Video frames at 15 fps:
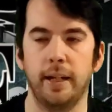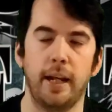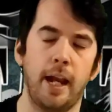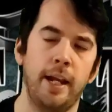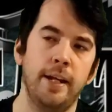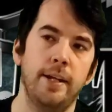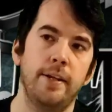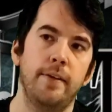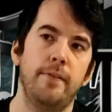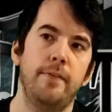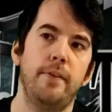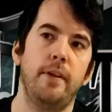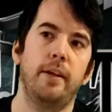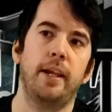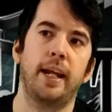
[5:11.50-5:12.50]
And
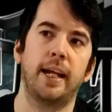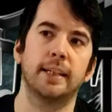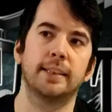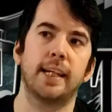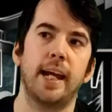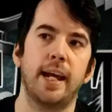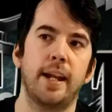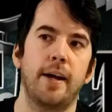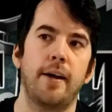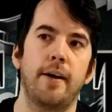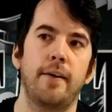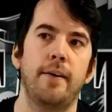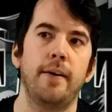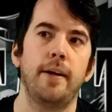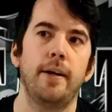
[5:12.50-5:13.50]
like I said,
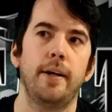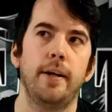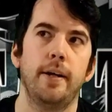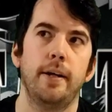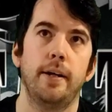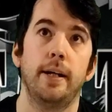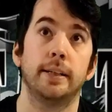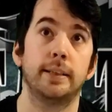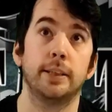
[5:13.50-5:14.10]
it's